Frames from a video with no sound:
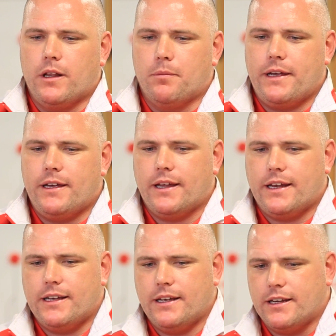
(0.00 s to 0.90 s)
There will be. It
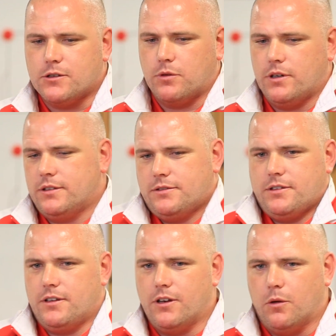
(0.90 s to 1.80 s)
is.
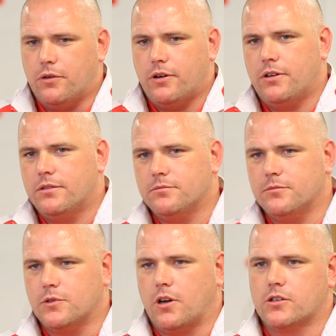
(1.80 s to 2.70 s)

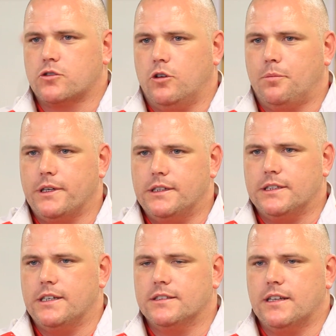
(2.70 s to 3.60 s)
Got to sort
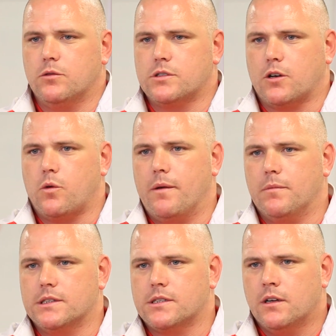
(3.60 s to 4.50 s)
pre-season out,
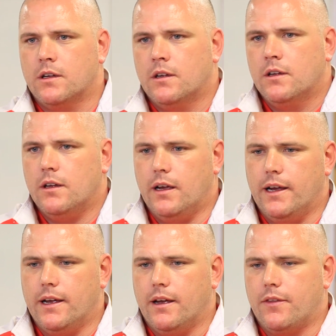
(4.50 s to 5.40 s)
equipment,
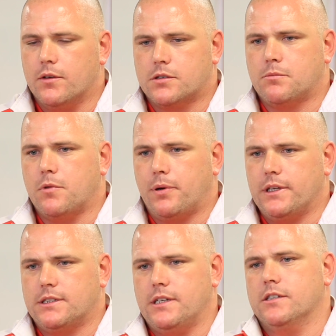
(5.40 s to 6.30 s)
the
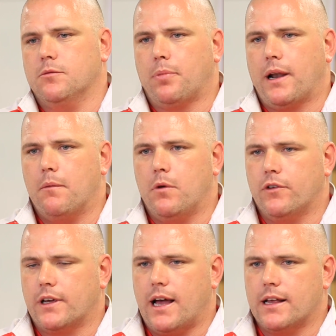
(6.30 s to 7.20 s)
pre-season plan
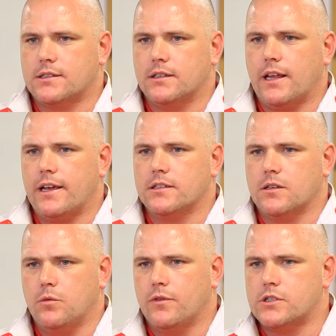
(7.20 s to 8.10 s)
with regards to days
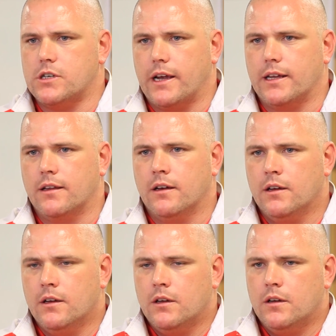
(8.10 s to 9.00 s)
that we've trained
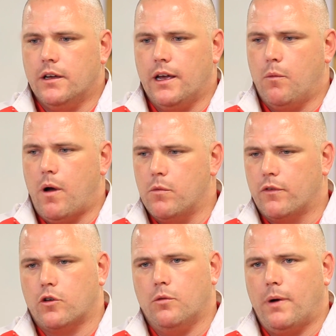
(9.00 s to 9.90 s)
when
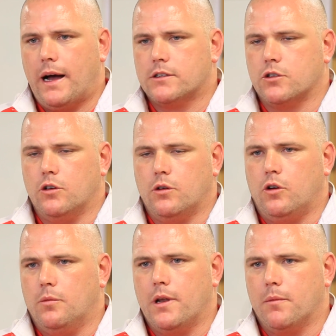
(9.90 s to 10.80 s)
we've come back. So
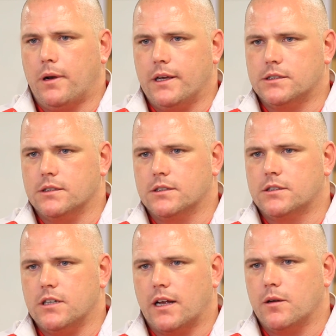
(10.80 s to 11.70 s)
all been in place
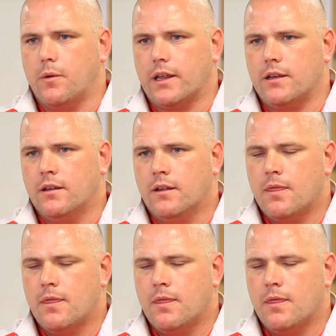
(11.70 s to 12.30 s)
since January.